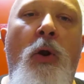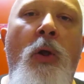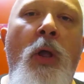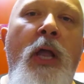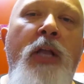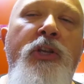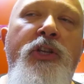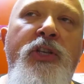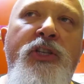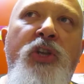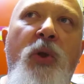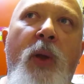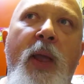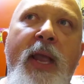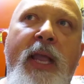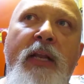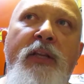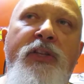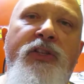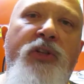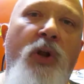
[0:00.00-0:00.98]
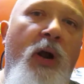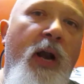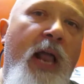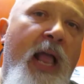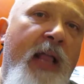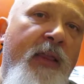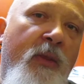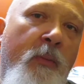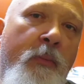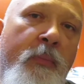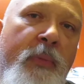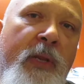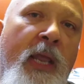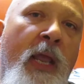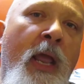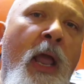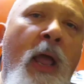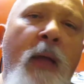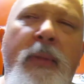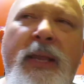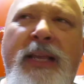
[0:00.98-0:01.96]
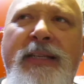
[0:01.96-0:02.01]
just so I can start at the beginning,
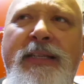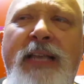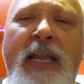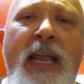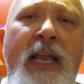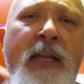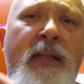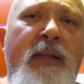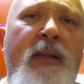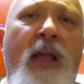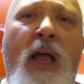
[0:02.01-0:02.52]
because I get